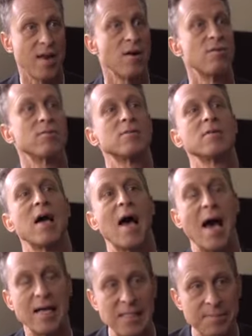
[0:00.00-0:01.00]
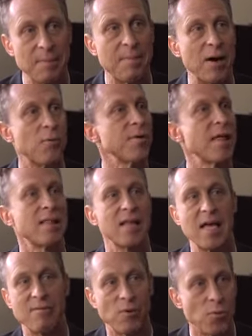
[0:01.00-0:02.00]
They don't ask them about where they
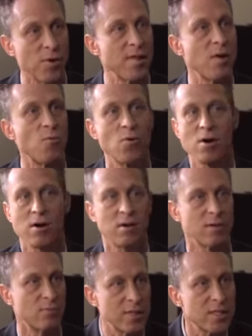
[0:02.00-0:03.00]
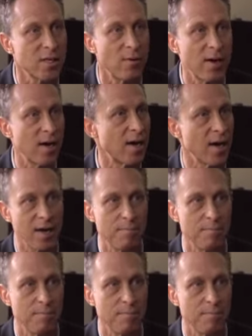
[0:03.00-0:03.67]
live or where they work or what's going on.